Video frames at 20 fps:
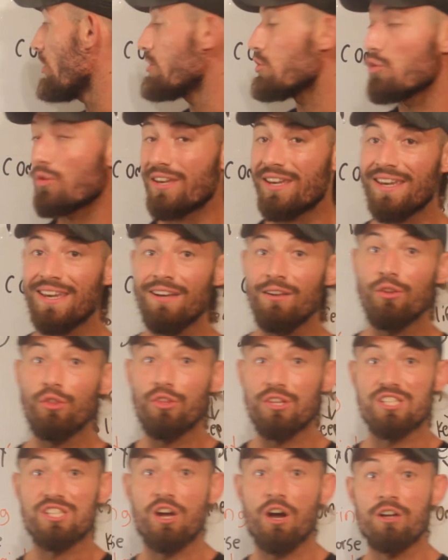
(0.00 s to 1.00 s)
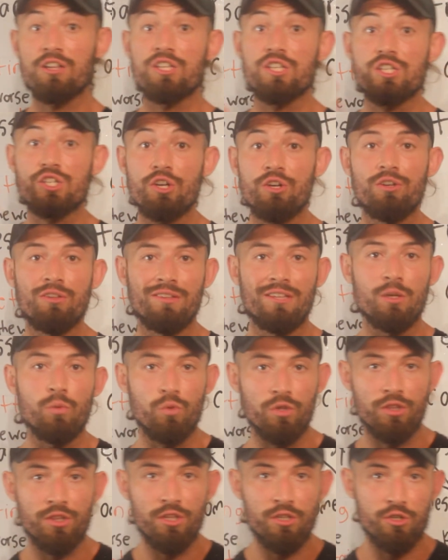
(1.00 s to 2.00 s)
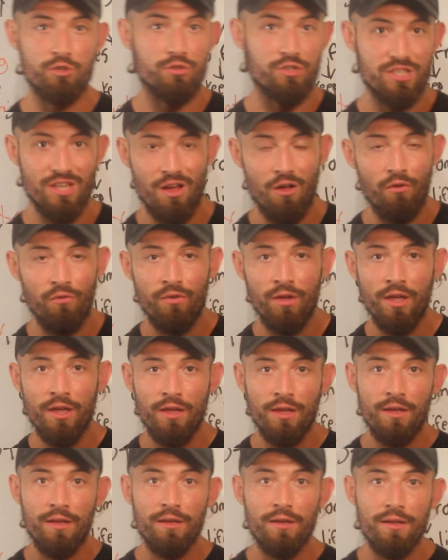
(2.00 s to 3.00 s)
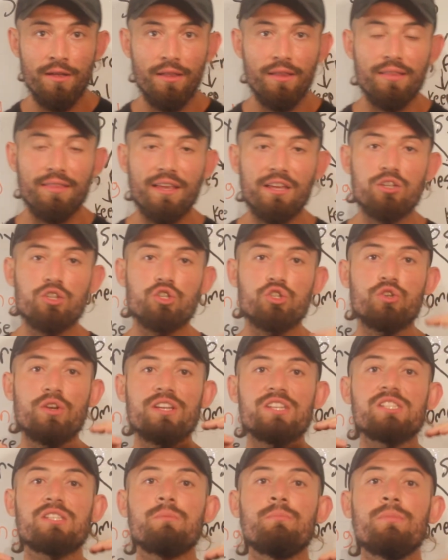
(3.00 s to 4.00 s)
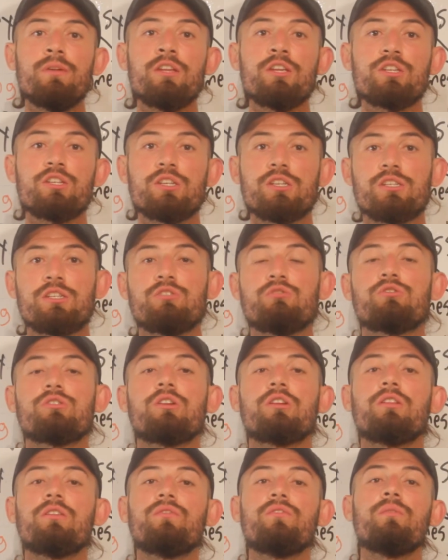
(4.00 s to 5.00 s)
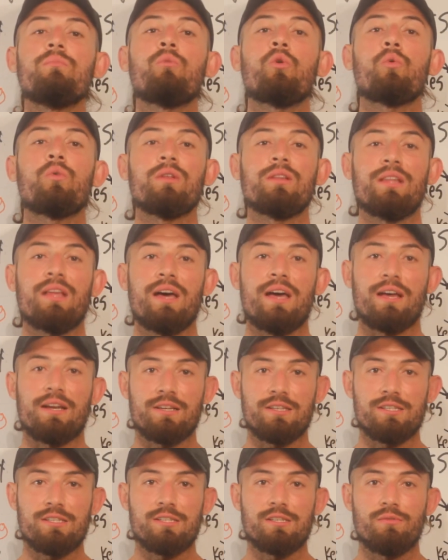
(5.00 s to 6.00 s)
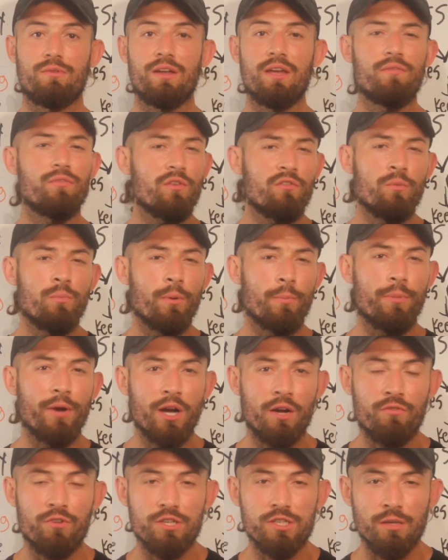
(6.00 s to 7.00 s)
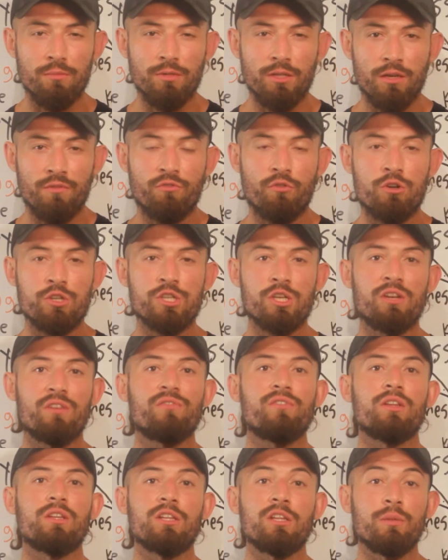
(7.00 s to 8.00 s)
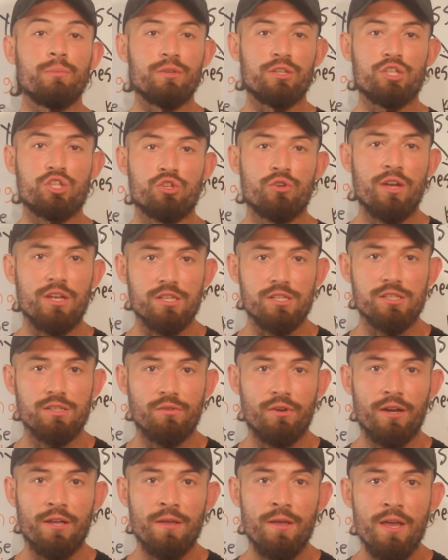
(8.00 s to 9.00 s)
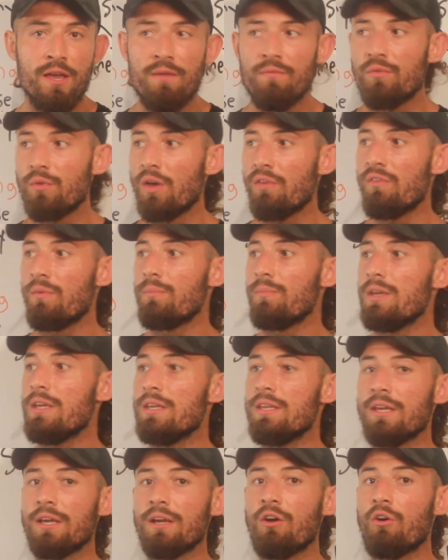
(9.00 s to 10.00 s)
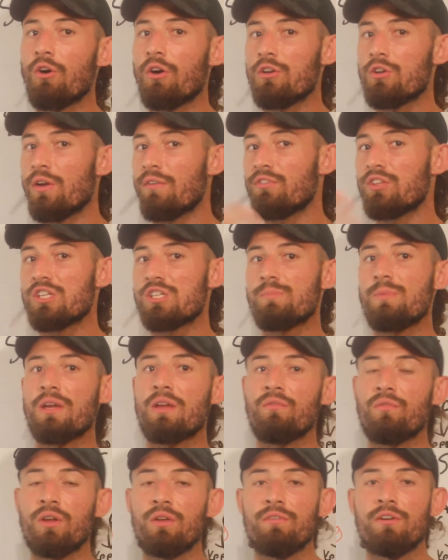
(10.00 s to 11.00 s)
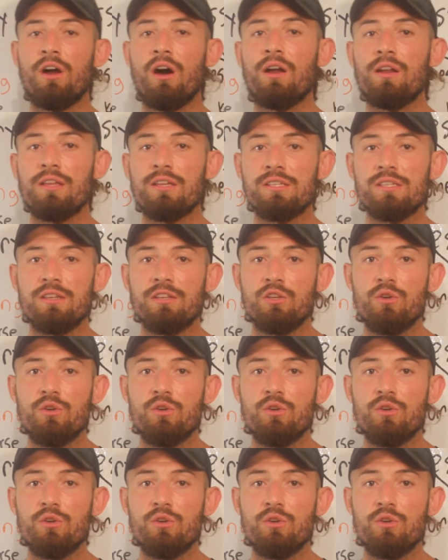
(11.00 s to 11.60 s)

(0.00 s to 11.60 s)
you kill this uncertainty within yourself, that stress diminishes and you start to feel more relaxed, right? If you haven't prepared for something, of course you're going to feel a little bit stressed, right? If you have a meeting or you have to speak in front of an audience and you